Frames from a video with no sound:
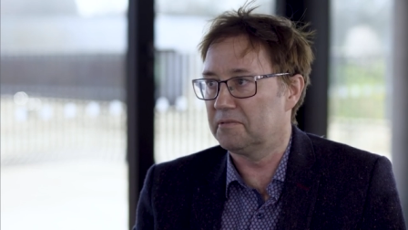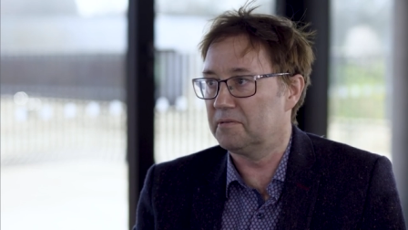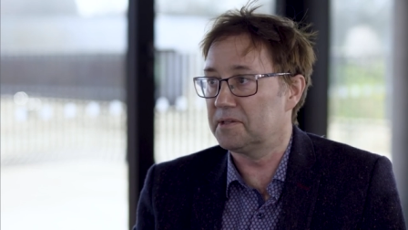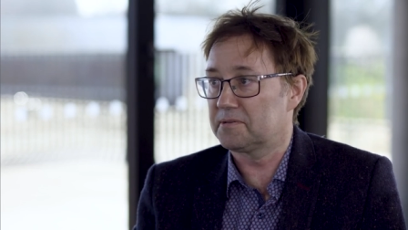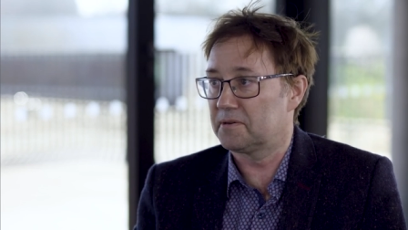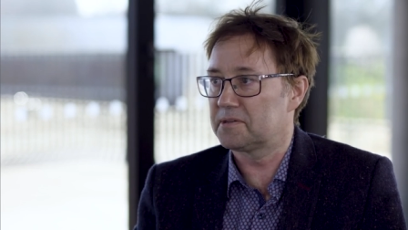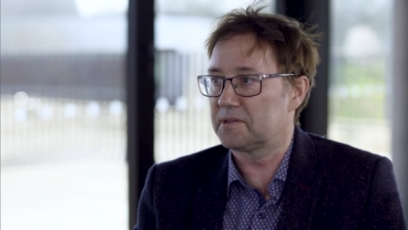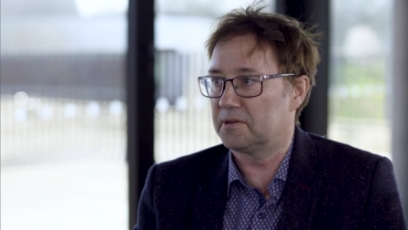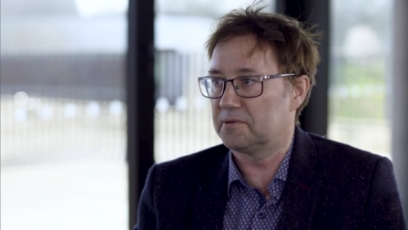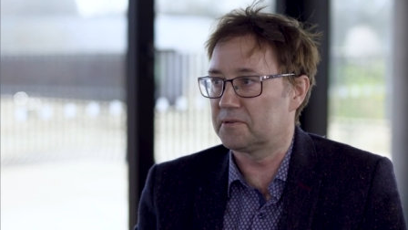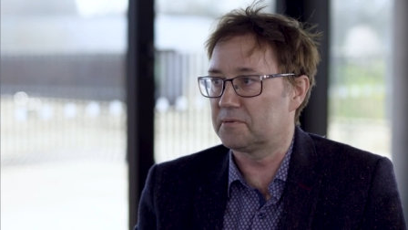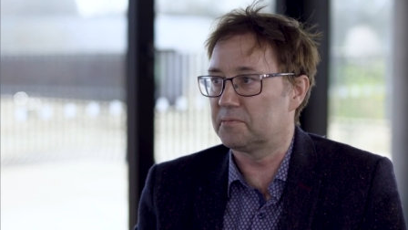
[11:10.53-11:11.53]
research
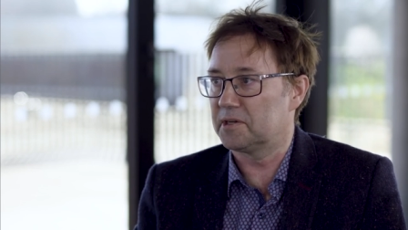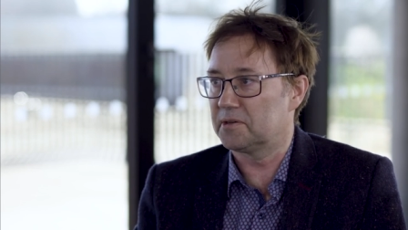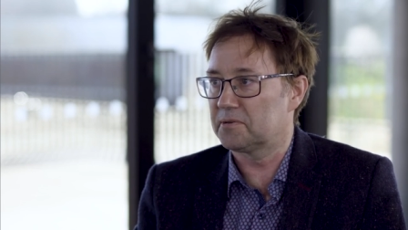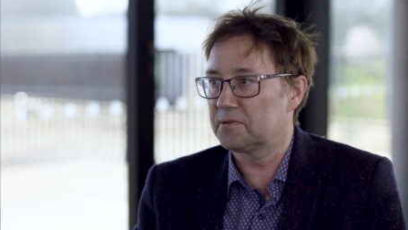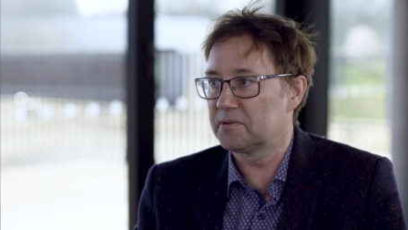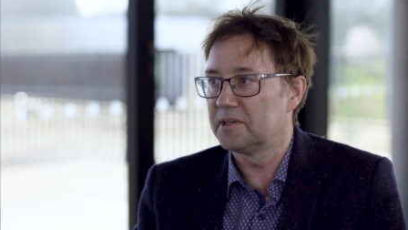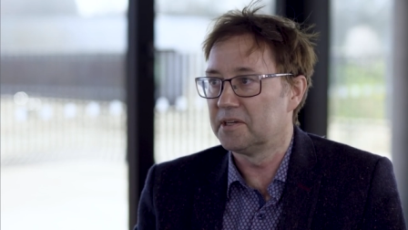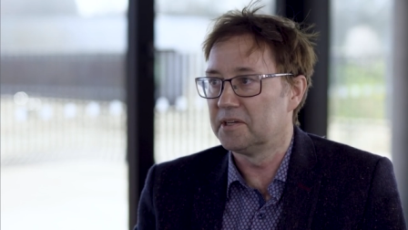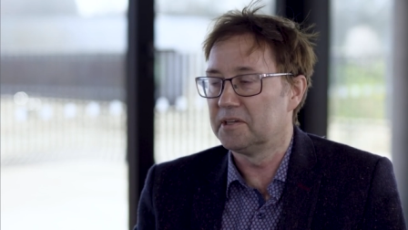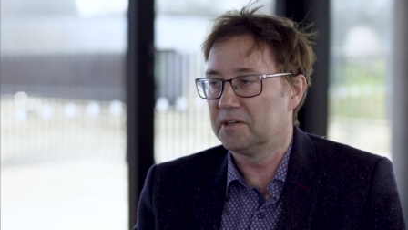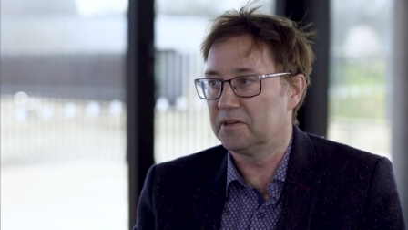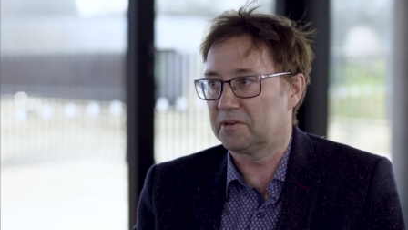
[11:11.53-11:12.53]
tell us about
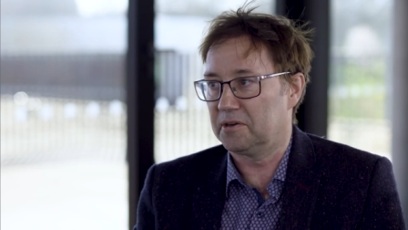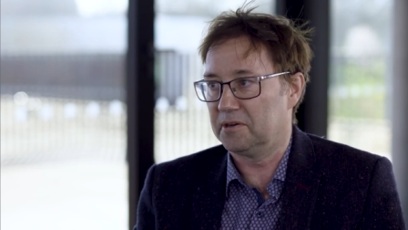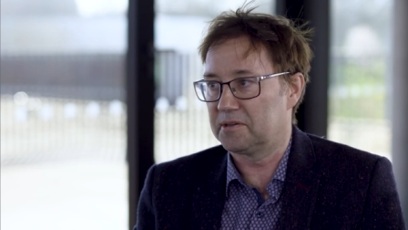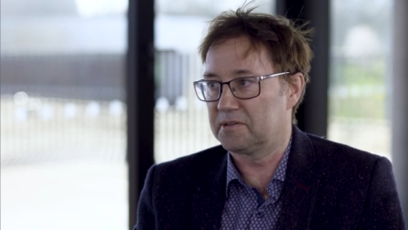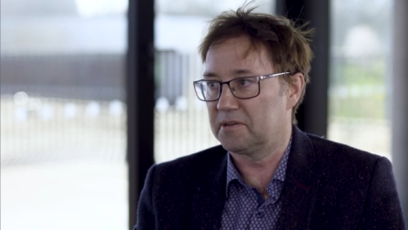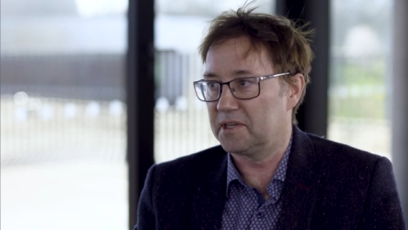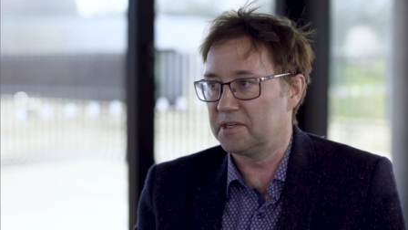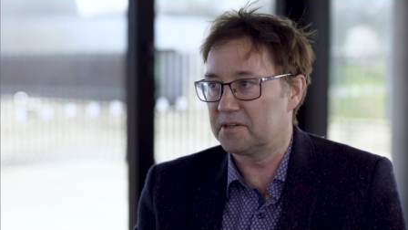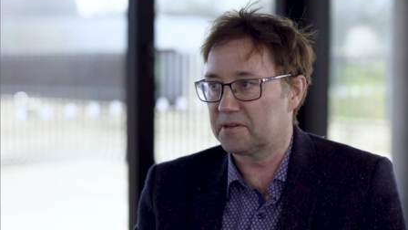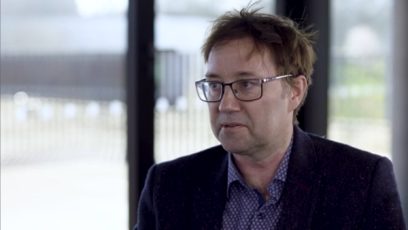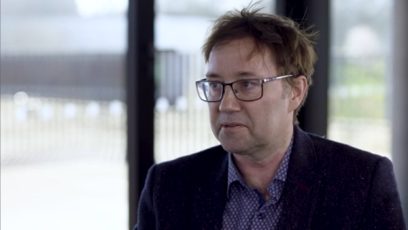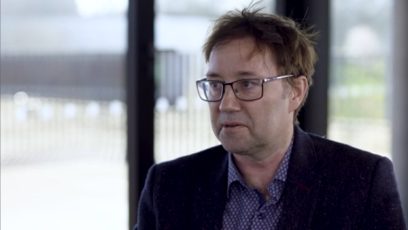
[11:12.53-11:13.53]
our current
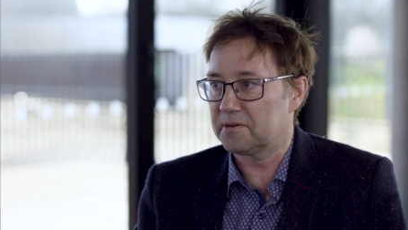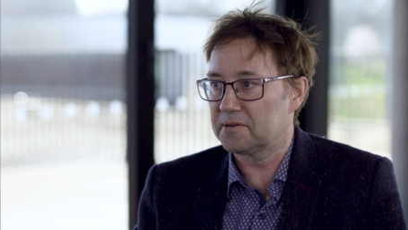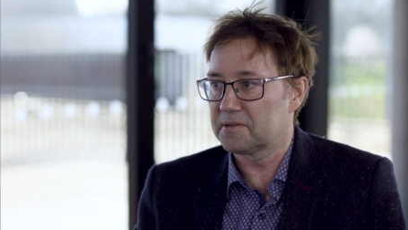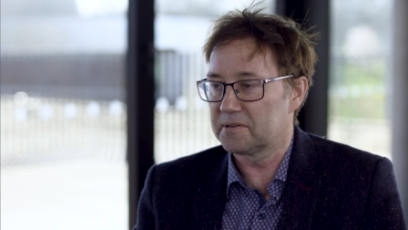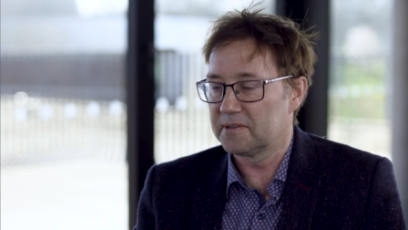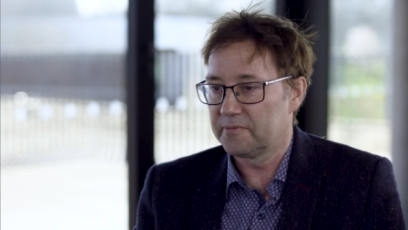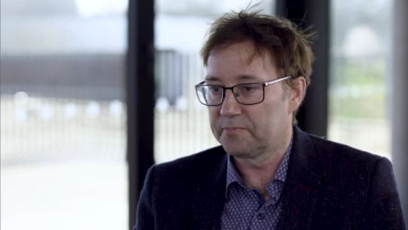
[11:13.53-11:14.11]
strategic concerns.